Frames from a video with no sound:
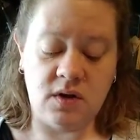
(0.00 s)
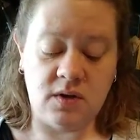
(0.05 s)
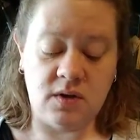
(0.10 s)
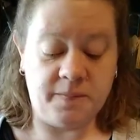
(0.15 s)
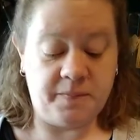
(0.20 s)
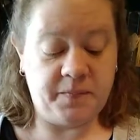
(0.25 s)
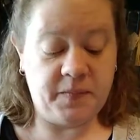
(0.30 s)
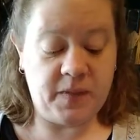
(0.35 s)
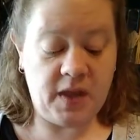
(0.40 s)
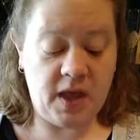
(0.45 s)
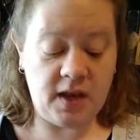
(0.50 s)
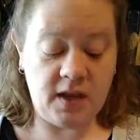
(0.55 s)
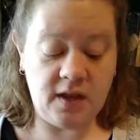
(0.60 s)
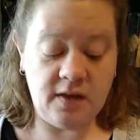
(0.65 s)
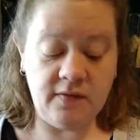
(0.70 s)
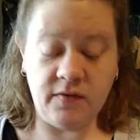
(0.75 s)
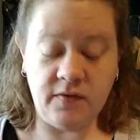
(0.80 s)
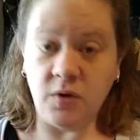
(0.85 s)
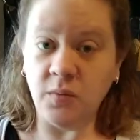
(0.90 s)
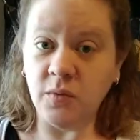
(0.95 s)
not
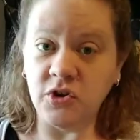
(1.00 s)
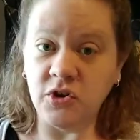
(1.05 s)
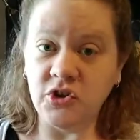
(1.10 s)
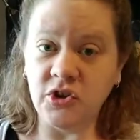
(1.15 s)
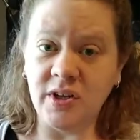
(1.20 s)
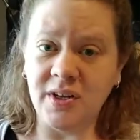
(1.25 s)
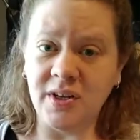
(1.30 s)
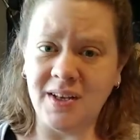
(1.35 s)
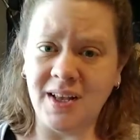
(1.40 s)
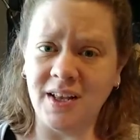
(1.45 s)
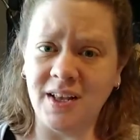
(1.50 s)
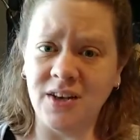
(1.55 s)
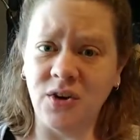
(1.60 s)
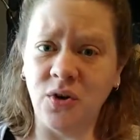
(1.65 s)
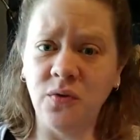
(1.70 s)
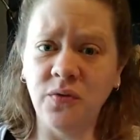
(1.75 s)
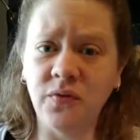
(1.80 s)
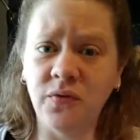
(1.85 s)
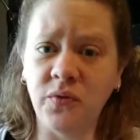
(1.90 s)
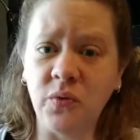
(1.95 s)
even when she had had
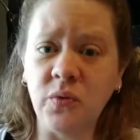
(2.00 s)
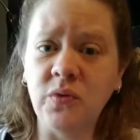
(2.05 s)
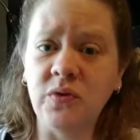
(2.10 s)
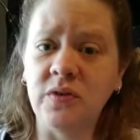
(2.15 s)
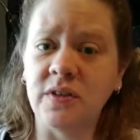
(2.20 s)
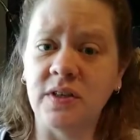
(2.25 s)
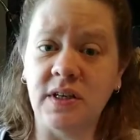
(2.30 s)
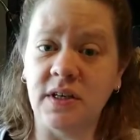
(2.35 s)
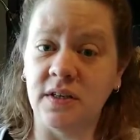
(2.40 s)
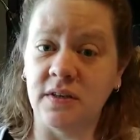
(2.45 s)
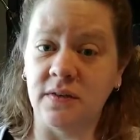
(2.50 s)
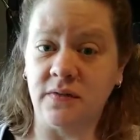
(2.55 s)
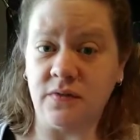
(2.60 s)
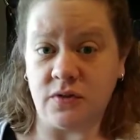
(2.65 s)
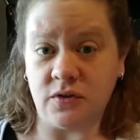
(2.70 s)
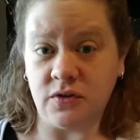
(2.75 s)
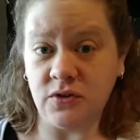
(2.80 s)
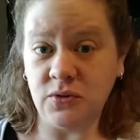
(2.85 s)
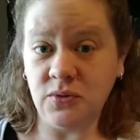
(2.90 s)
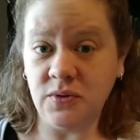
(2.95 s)
no food to eat for
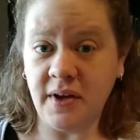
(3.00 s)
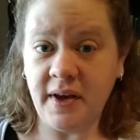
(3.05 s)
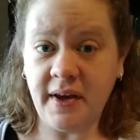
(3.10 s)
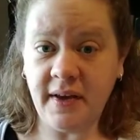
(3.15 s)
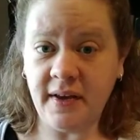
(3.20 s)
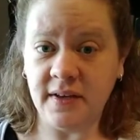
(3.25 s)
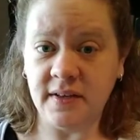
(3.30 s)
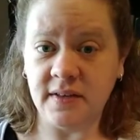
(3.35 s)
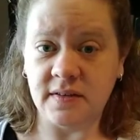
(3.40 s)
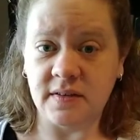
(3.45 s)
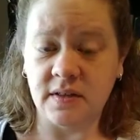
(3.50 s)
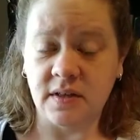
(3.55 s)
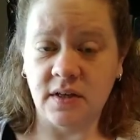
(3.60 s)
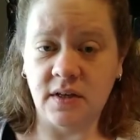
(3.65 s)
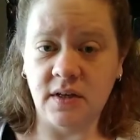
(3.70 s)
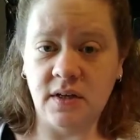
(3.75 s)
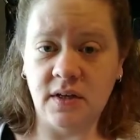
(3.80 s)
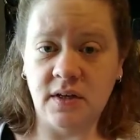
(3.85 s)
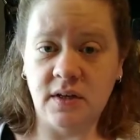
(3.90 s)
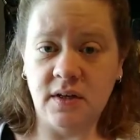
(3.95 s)
2 days.
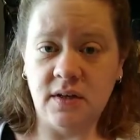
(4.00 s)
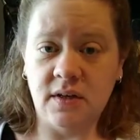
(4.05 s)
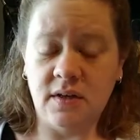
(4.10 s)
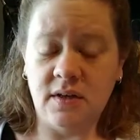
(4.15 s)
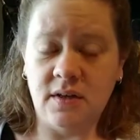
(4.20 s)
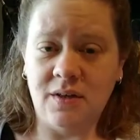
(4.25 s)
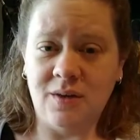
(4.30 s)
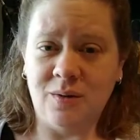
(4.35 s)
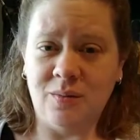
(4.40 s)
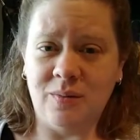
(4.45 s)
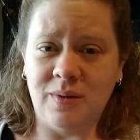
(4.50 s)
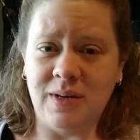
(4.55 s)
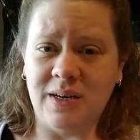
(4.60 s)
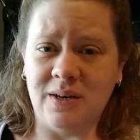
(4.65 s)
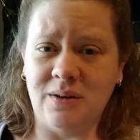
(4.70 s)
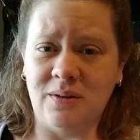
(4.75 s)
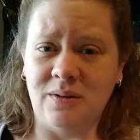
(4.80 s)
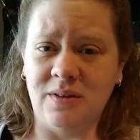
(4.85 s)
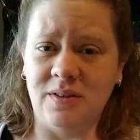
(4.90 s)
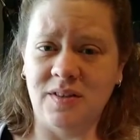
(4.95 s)

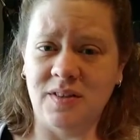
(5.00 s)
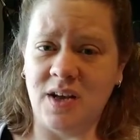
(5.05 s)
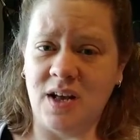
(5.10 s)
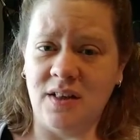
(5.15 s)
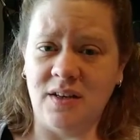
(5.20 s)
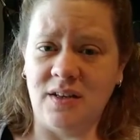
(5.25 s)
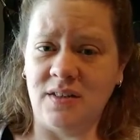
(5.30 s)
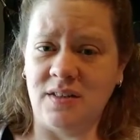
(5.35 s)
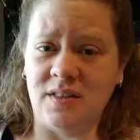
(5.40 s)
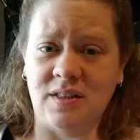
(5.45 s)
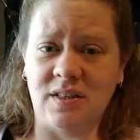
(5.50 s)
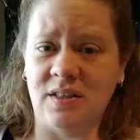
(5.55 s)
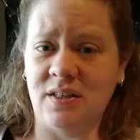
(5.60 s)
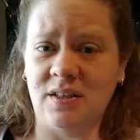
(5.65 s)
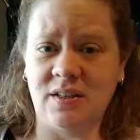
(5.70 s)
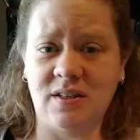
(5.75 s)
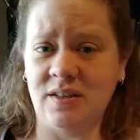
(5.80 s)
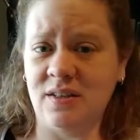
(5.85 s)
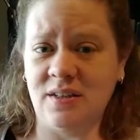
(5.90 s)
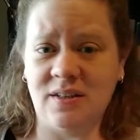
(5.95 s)
Wow, scholars,
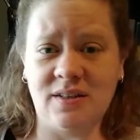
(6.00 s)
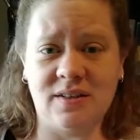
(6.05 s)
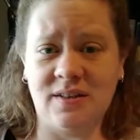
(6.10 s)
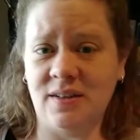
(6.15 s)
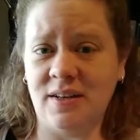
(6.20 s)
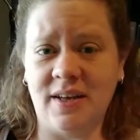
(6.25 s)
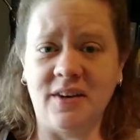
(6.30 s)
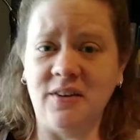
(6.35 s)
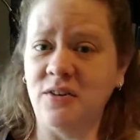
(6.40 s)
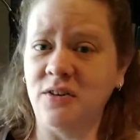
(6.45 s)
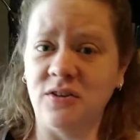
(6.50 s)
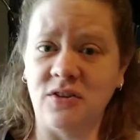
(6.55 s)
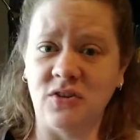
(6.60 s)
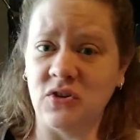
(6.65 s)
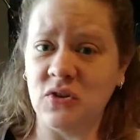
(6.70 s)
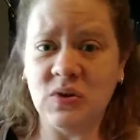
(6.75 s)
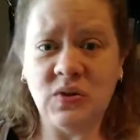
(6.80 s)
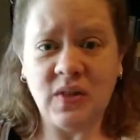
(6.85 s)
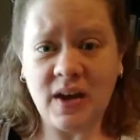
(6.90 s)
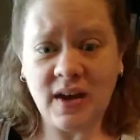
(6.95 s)
I couldn't
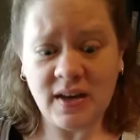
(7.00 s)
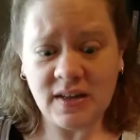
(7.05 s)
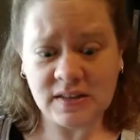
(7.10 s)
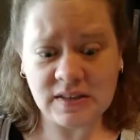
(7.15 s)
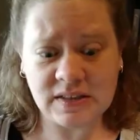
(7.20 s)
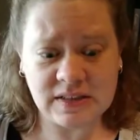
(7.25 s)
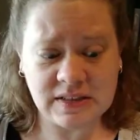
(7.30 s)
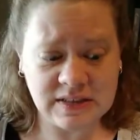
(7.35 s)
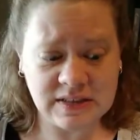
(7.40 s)
do that.